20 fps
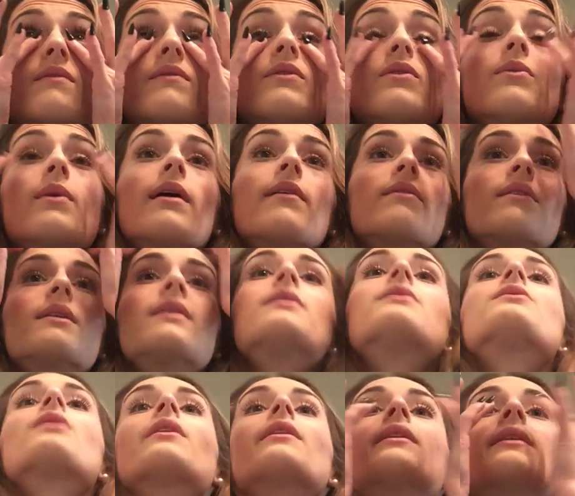If you have
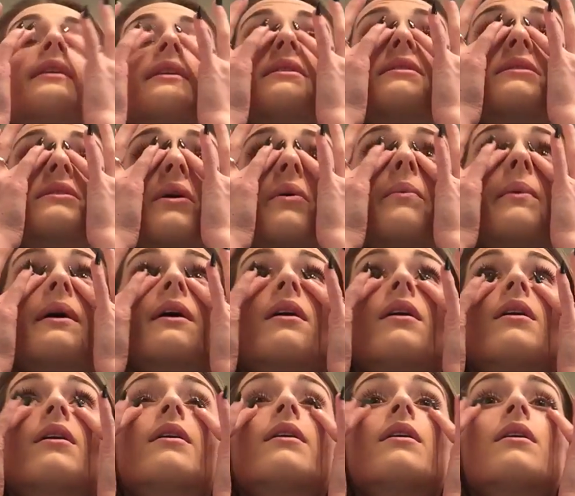any darkness going
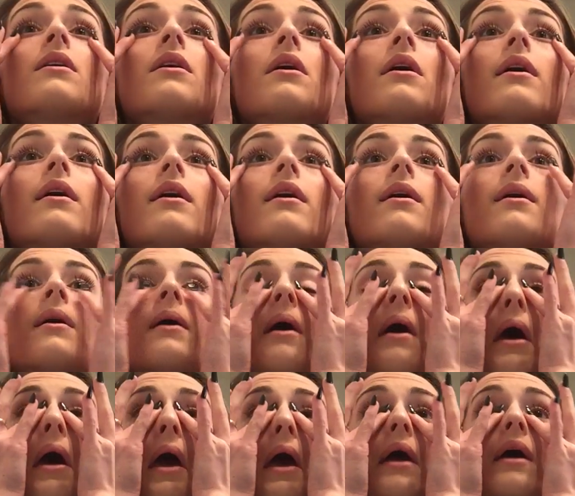on,
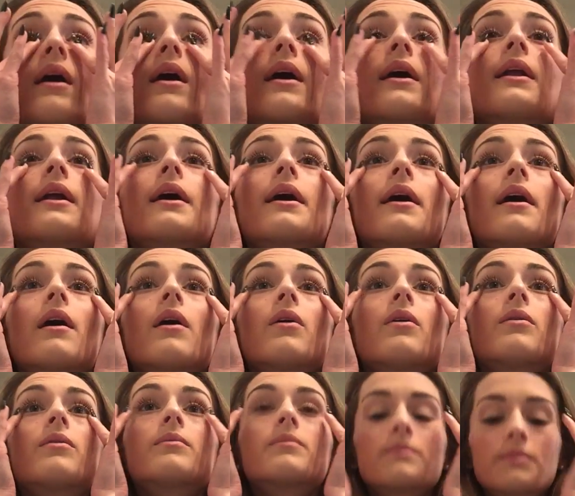it kind of
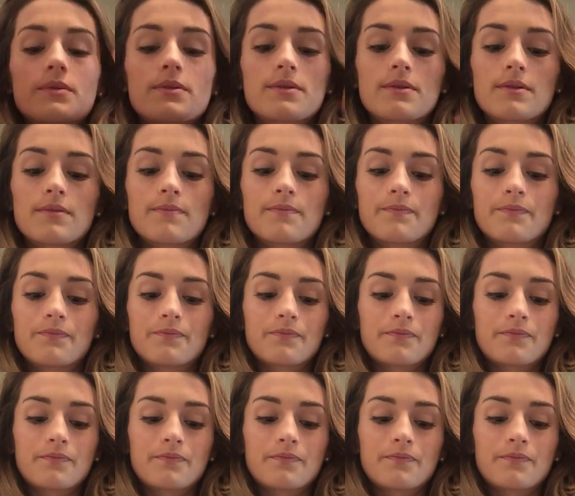helps.